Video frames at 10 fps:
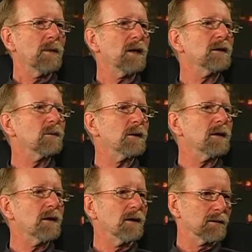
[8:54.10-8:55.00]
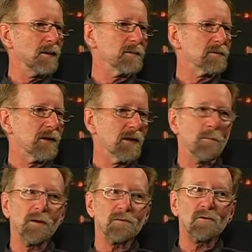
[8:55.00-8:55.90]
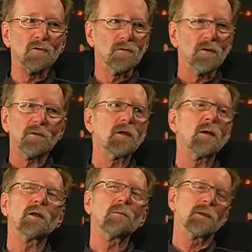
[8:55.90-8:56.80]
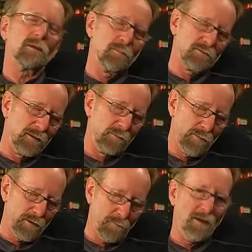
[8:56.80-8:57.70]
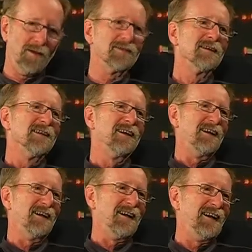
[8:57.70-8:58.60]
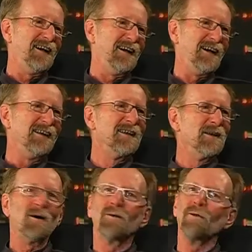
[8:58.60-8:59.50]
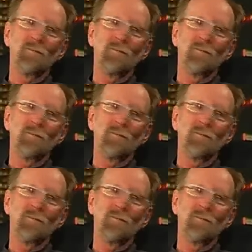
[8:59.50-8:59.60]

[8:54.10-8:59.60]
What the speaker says: Make it a weekend. Come and stay. I mean, it's good. No, I don't mean come stay with me. But well,